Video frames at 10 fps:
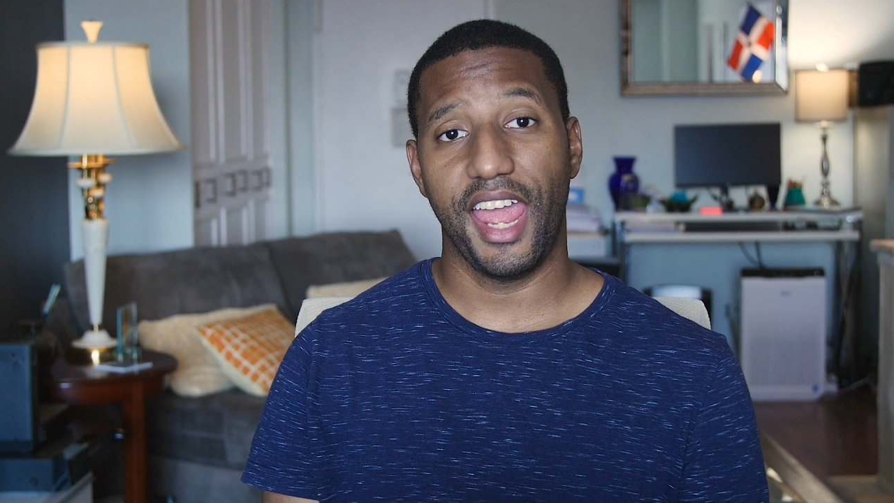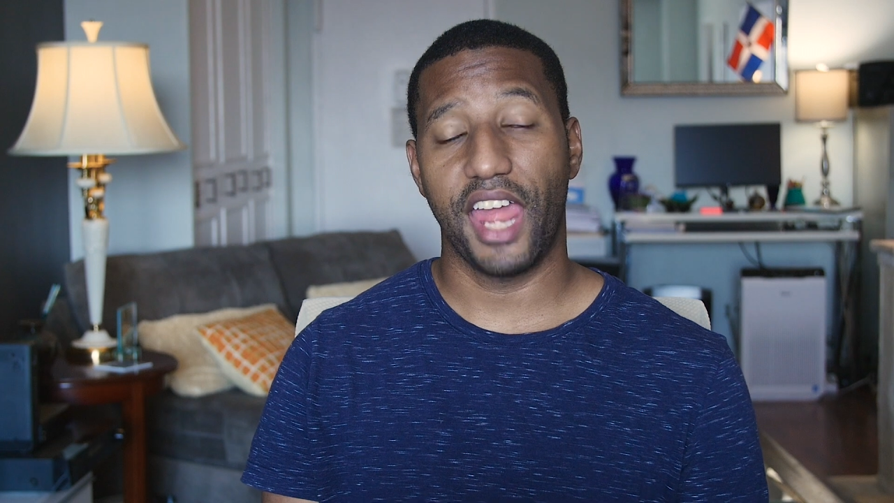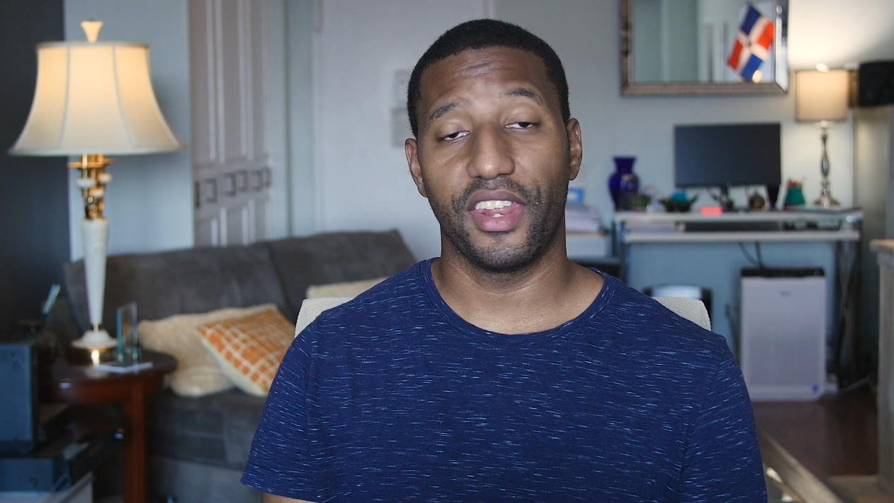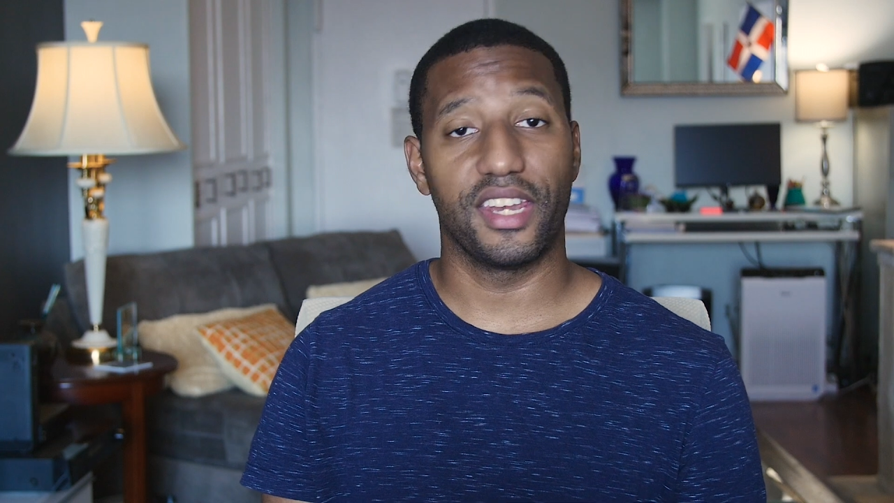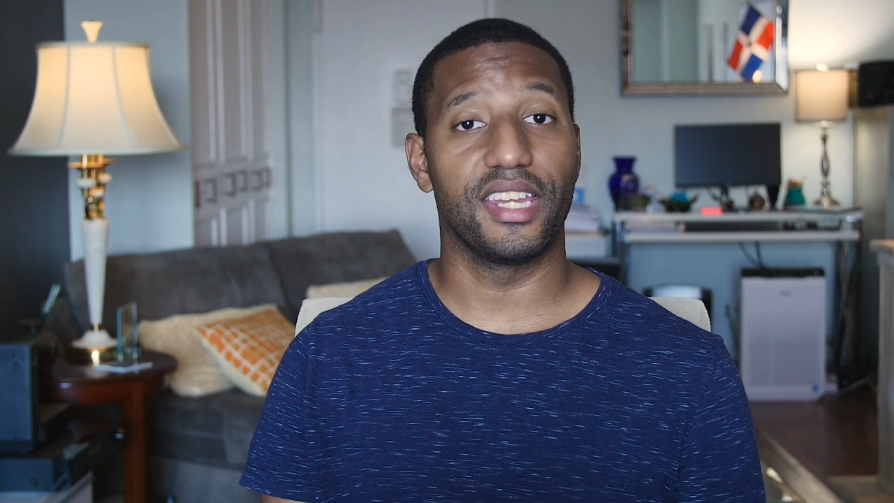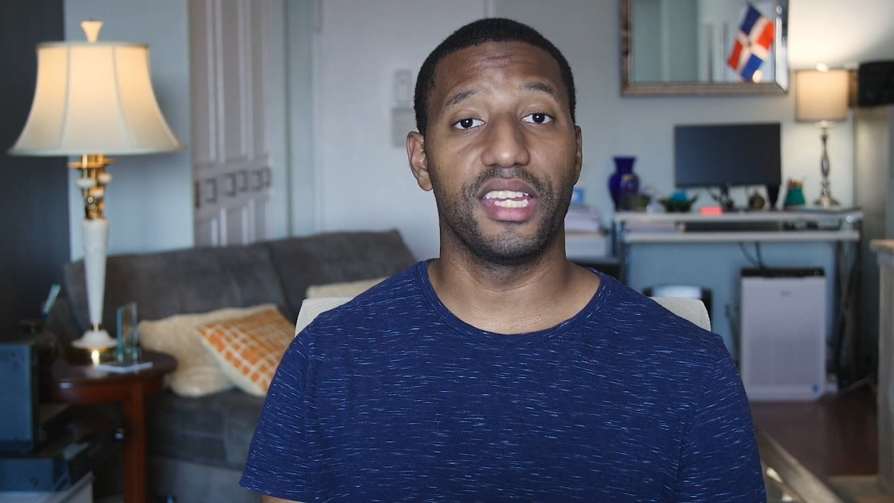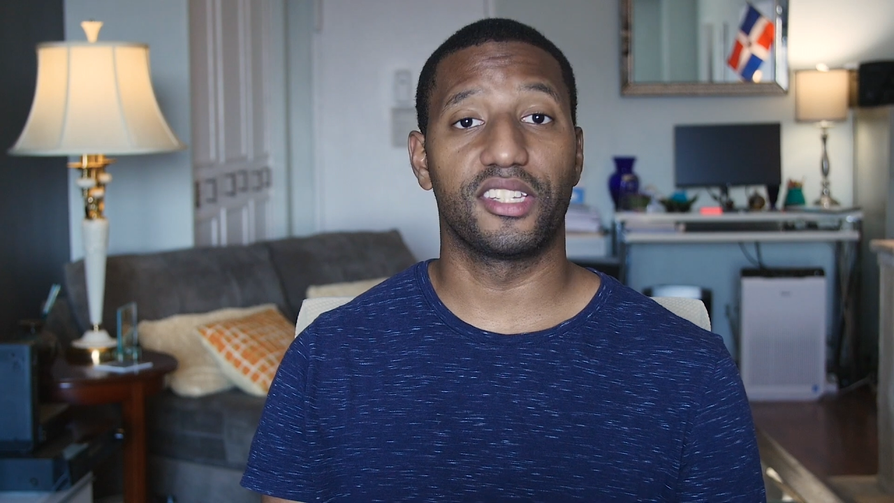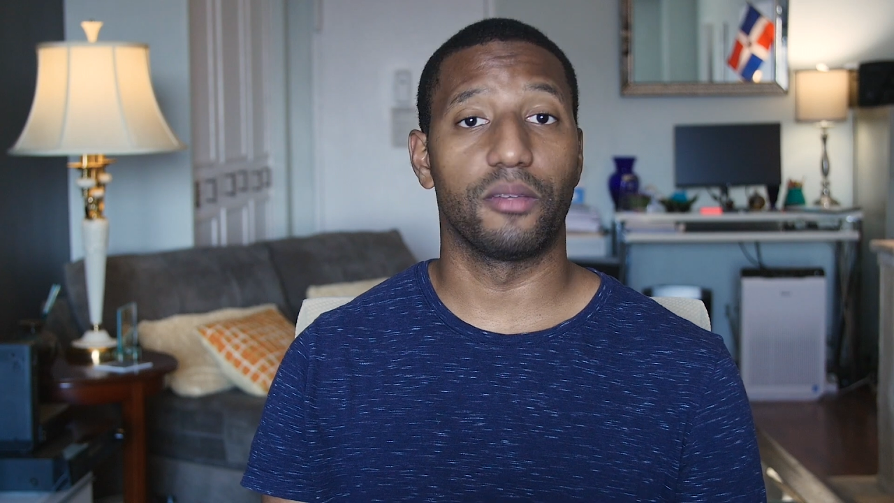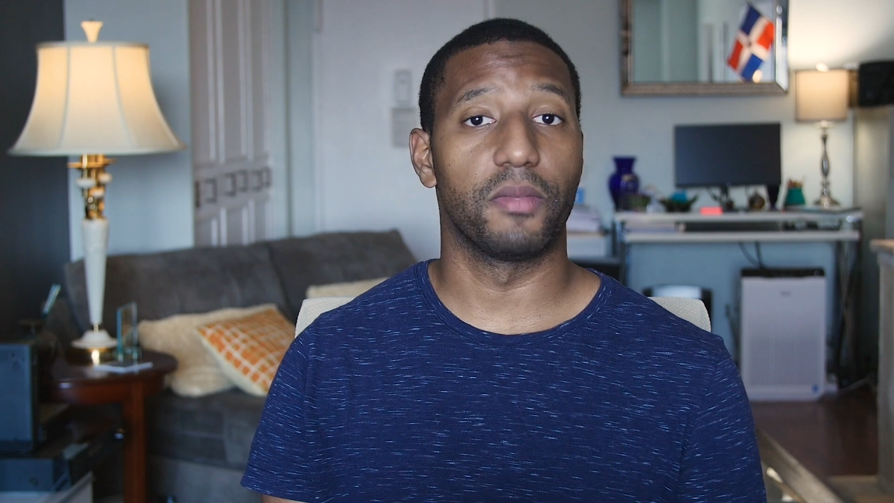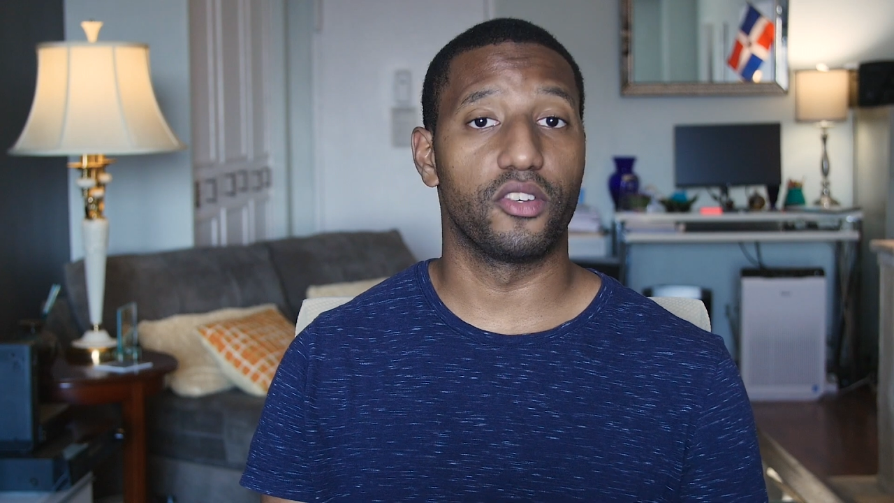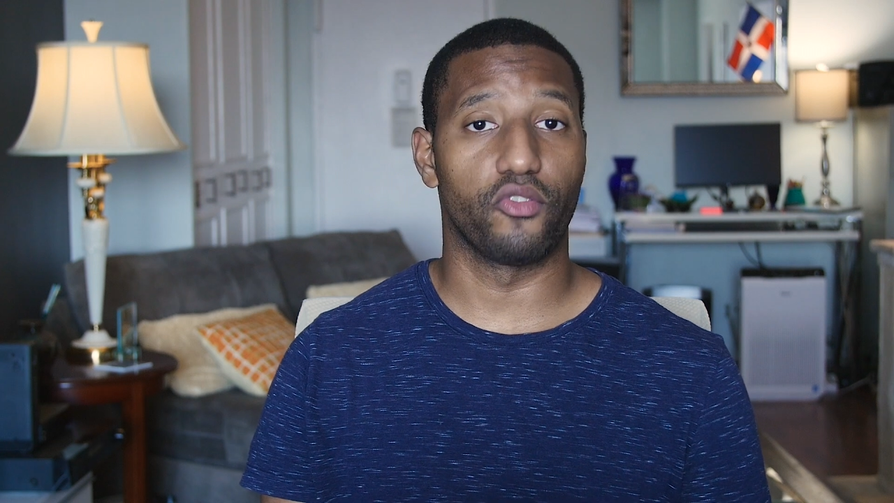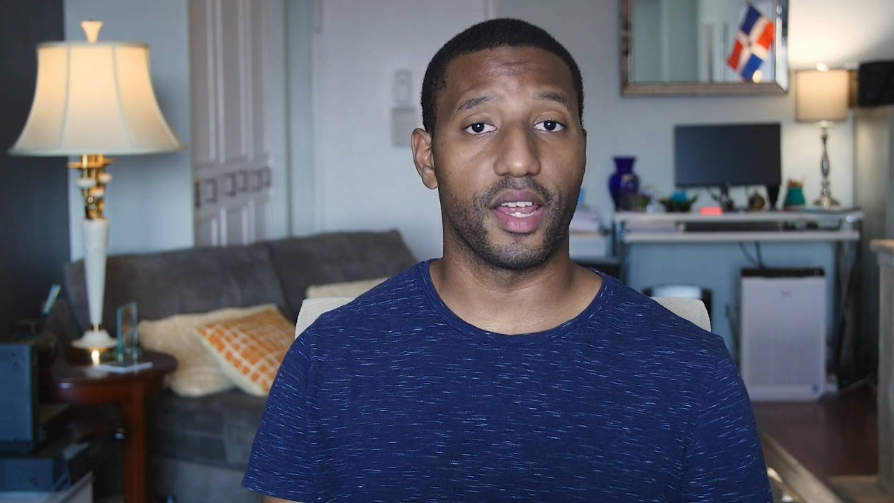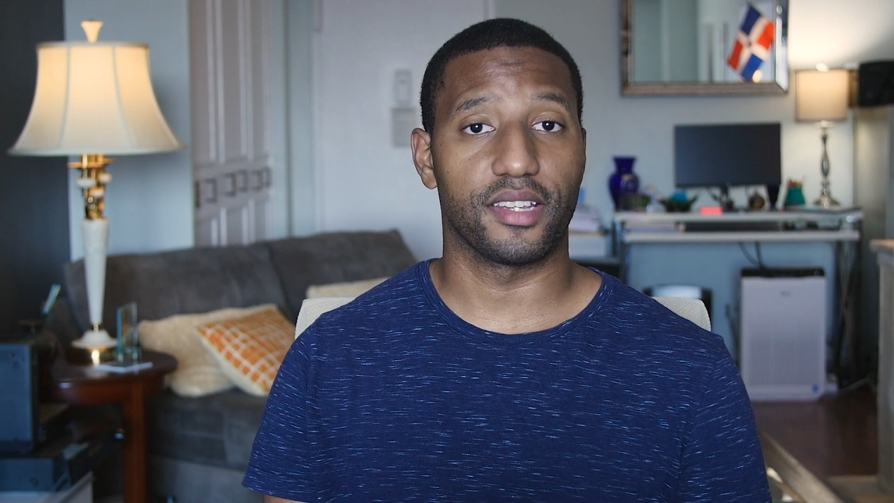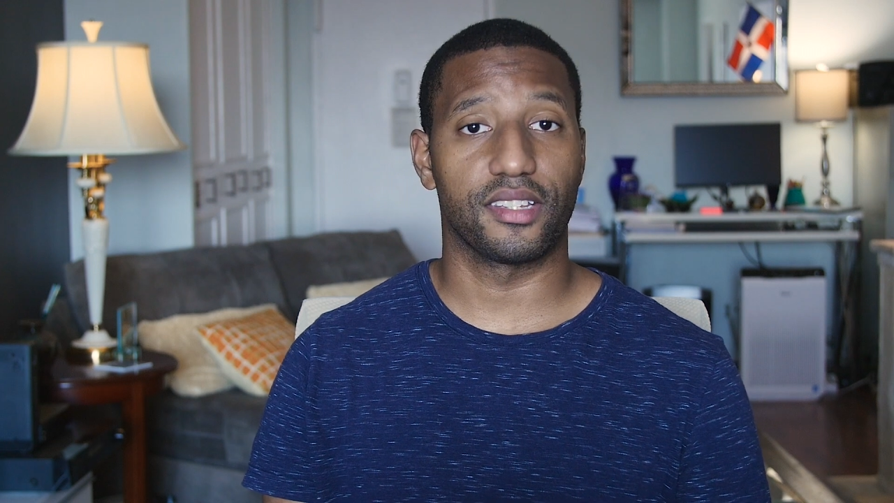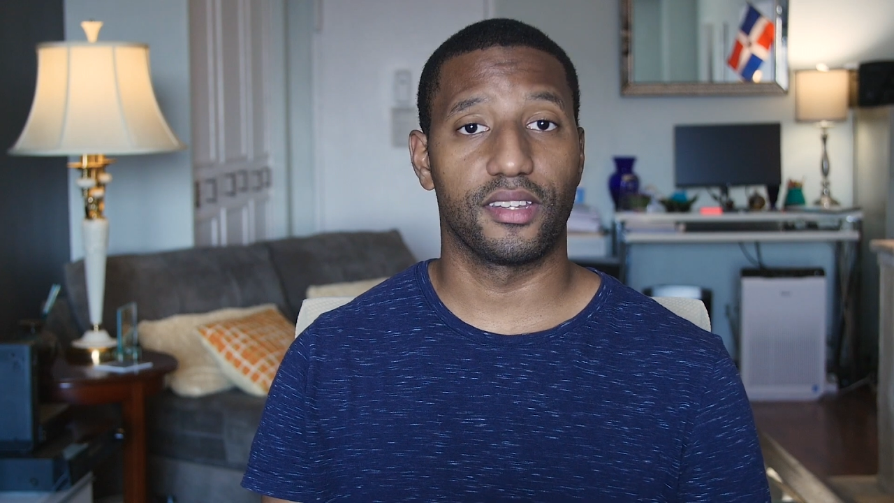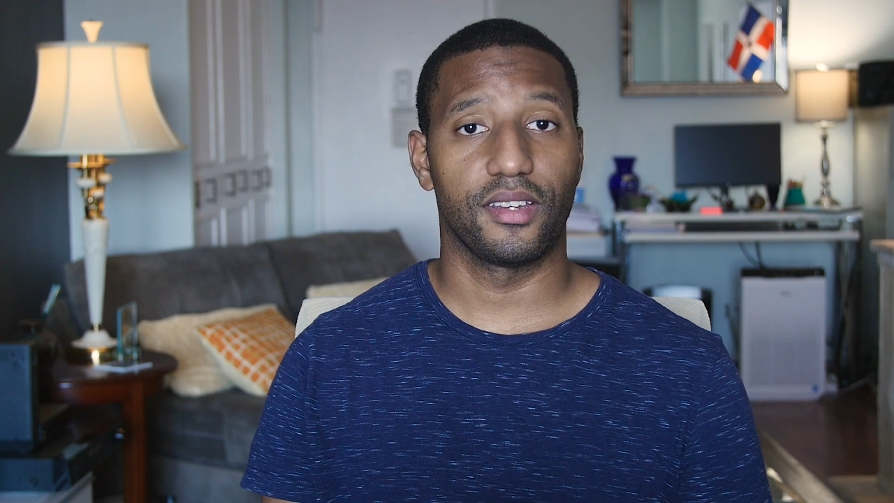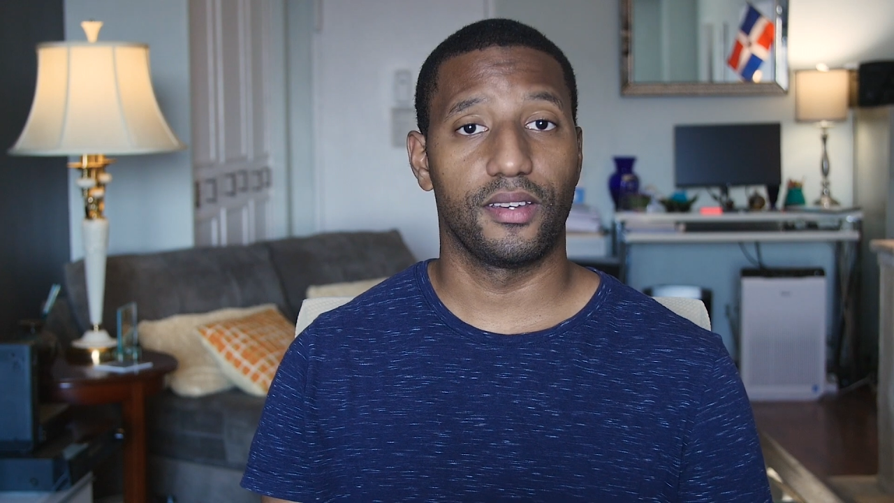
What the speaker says: and it needs to be addressed.